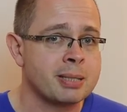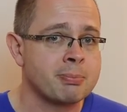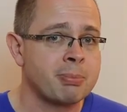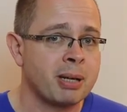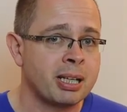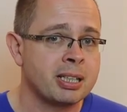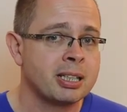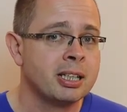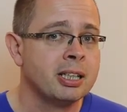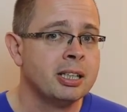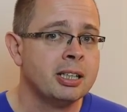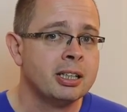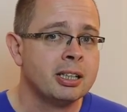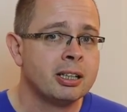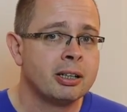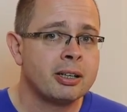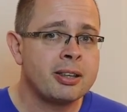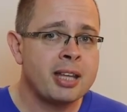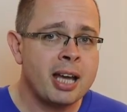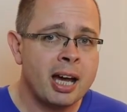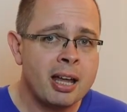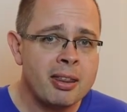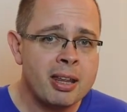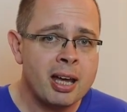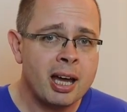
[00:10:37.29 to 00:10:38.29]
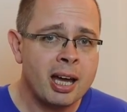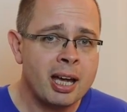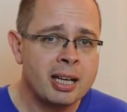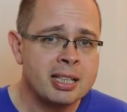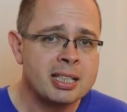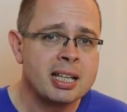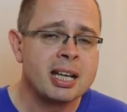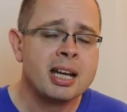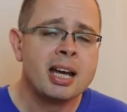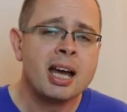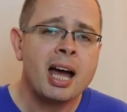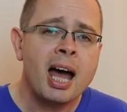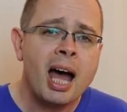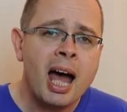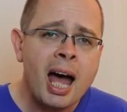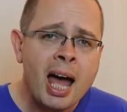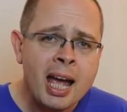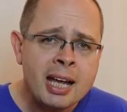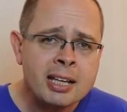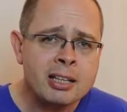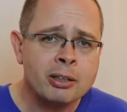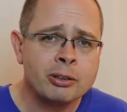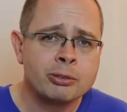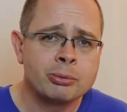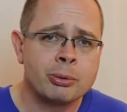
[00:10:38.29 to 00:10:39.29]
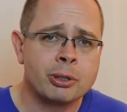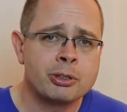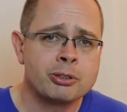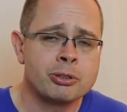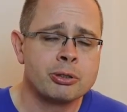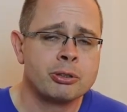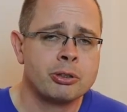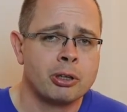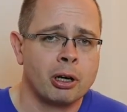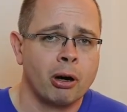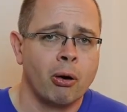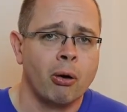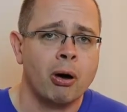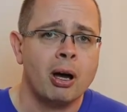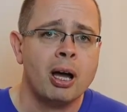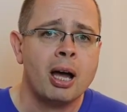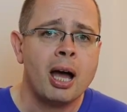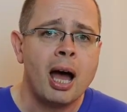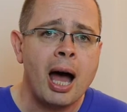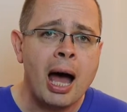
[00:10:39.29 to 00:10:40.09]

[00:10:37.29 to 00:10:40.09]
But on the other hand, I don't want to know